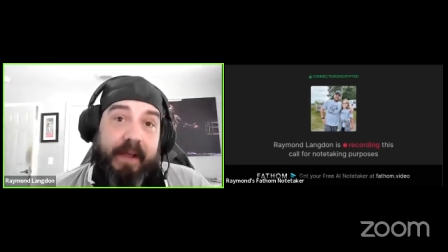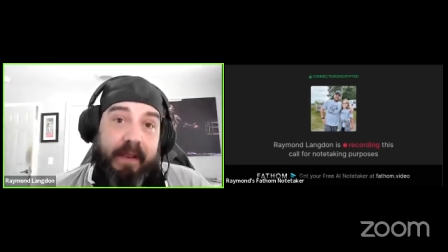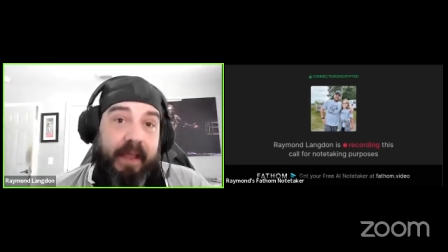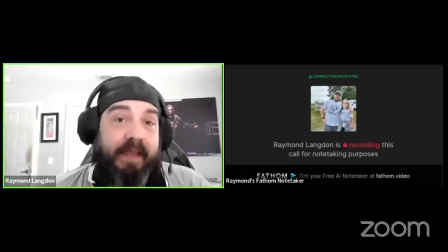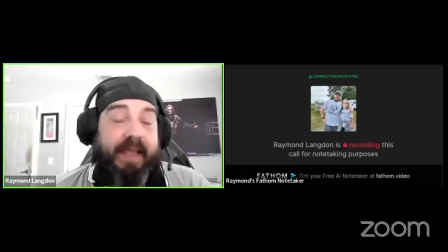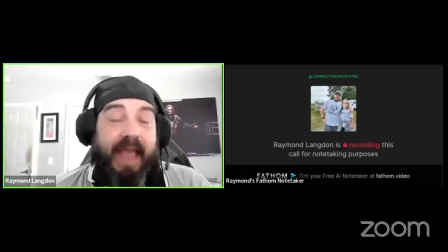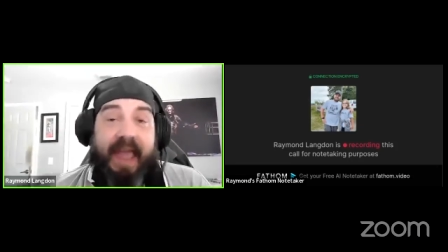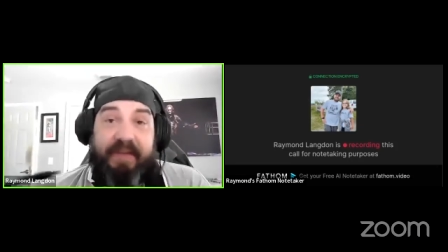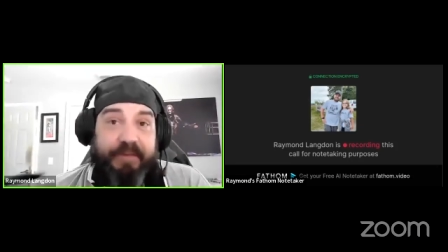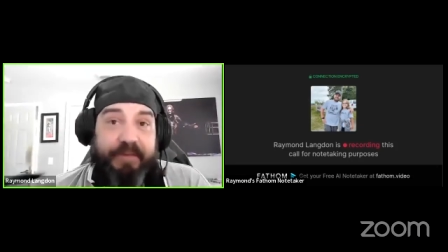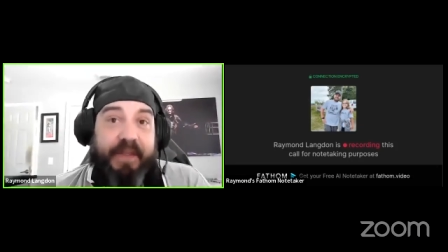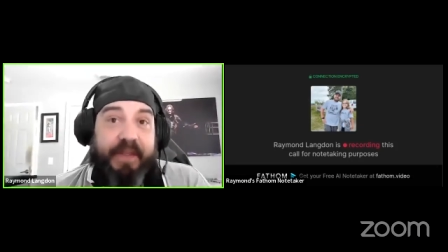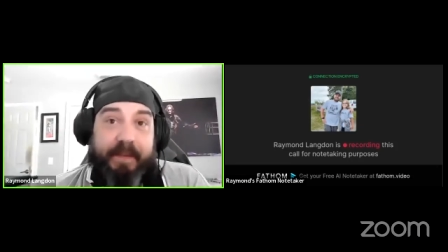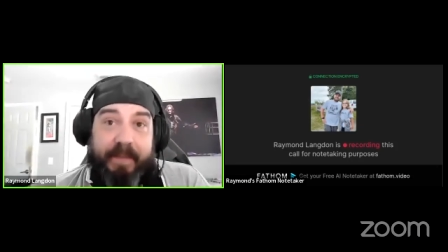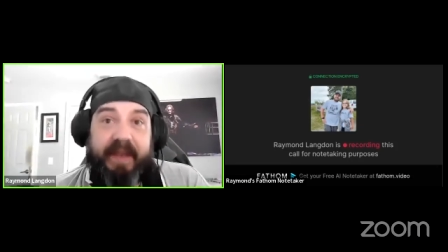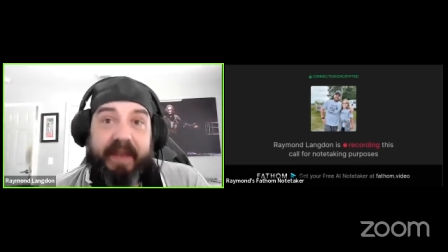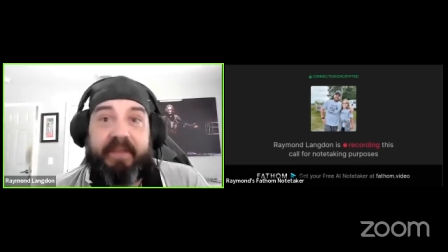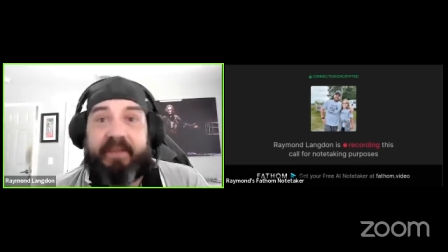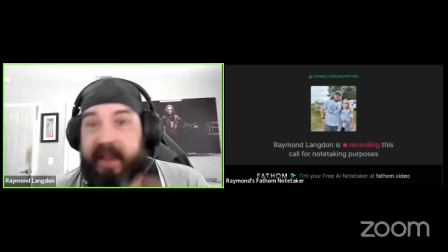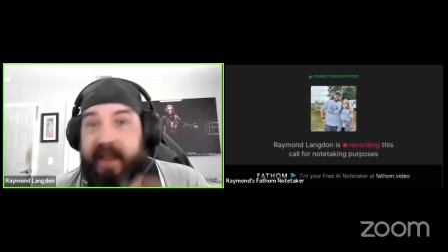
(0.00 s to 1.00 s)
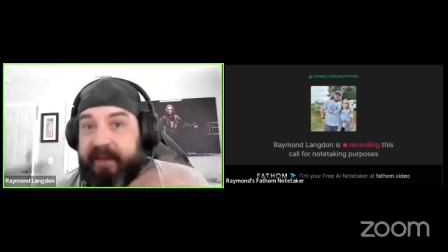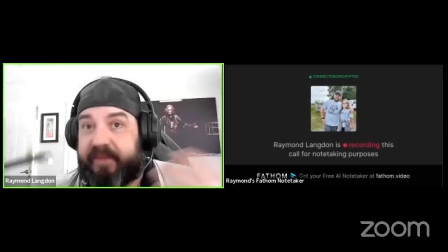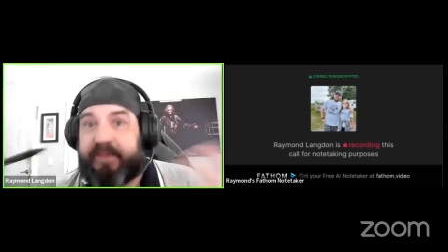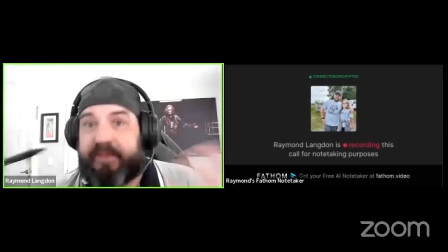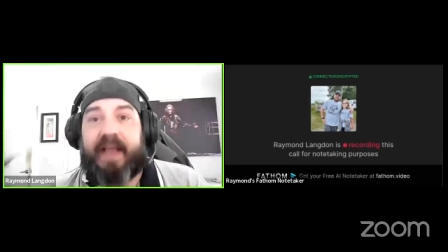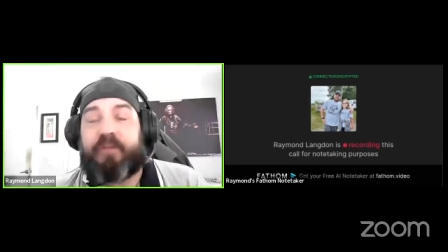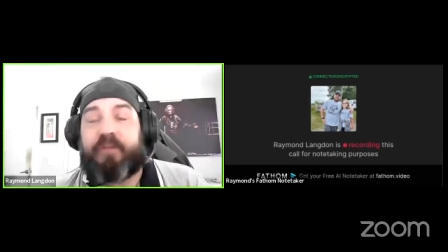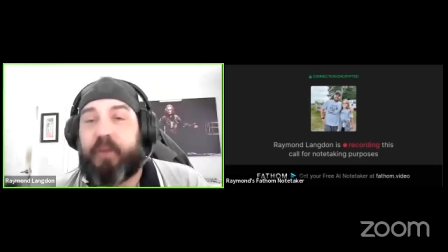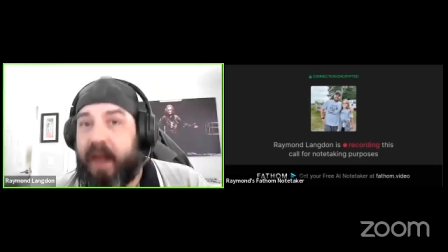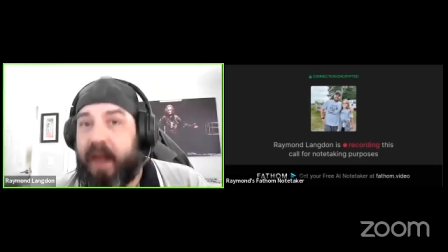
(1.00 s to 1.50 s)
Like everything made sense.
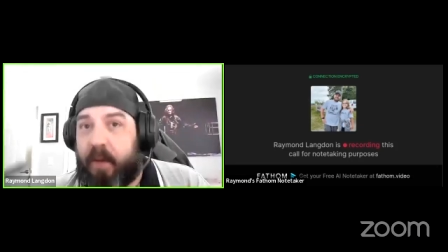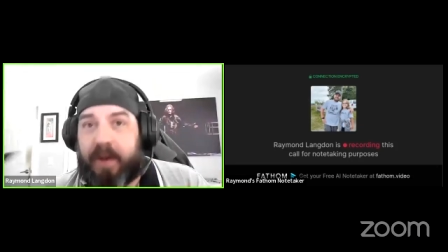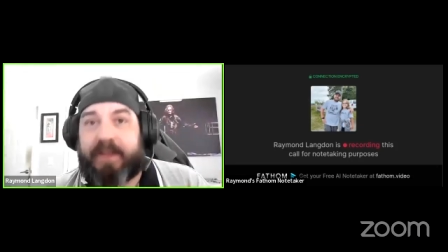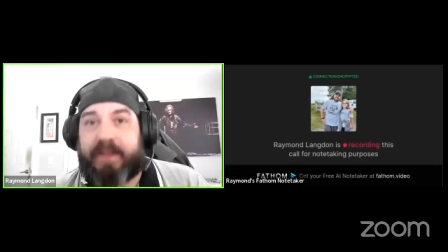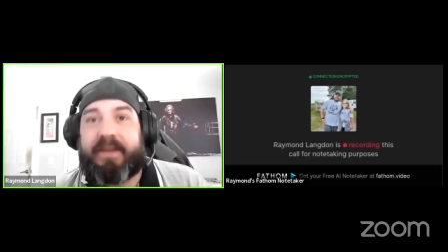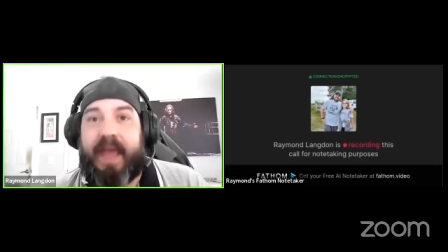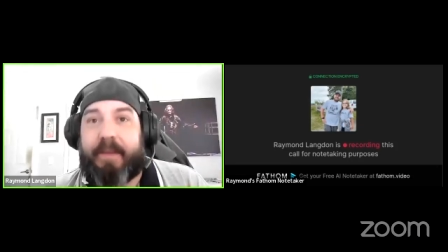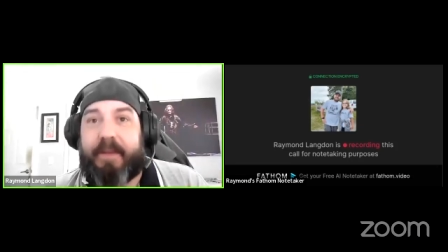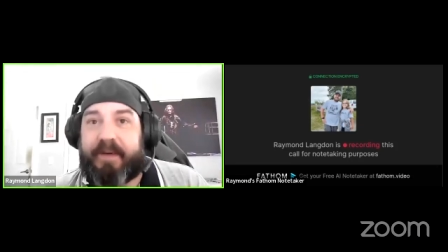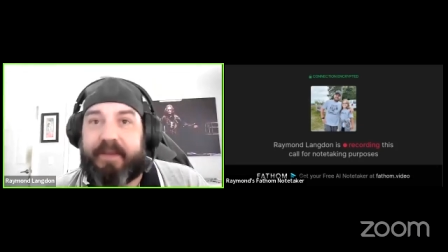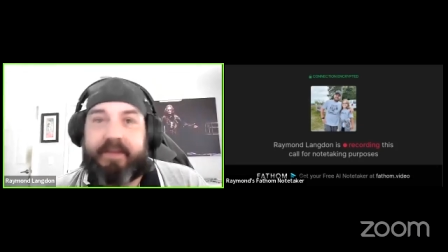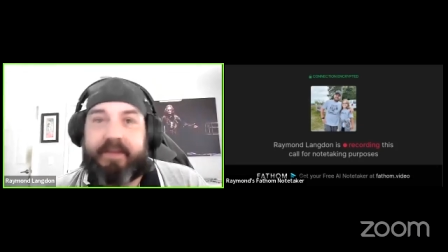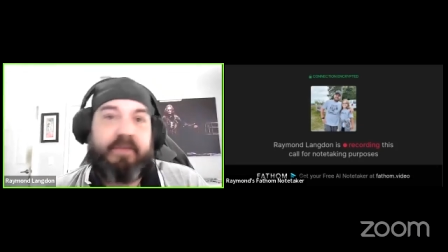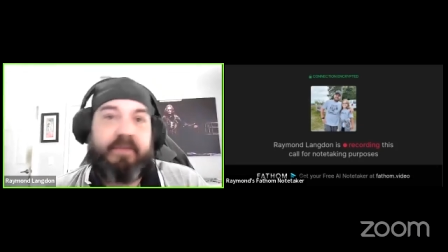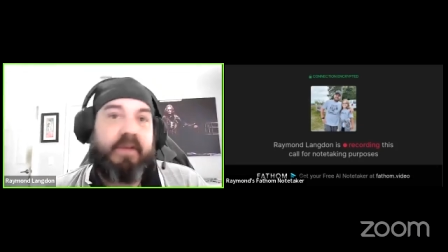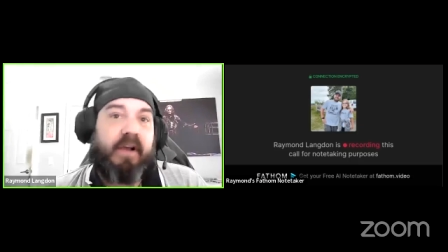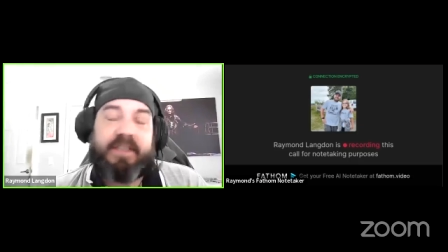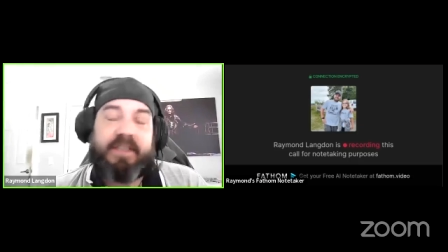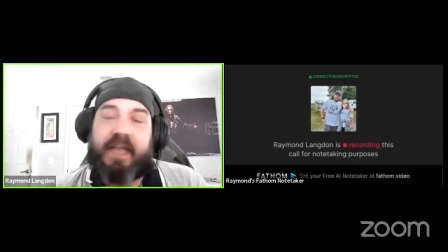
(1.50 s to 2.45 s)
That's what I want to happen in these calls.